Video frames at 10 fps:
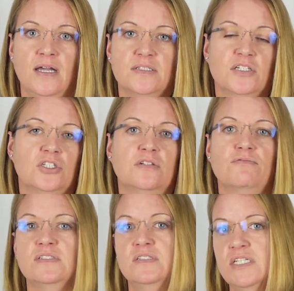Such as a
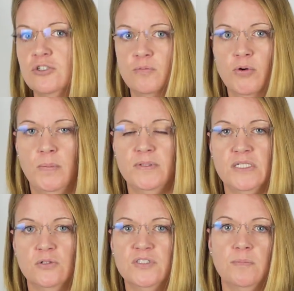residential
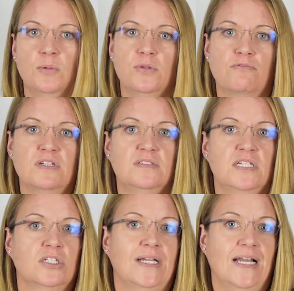property or something with a
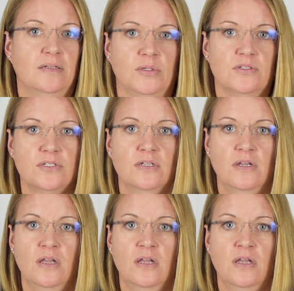residential element,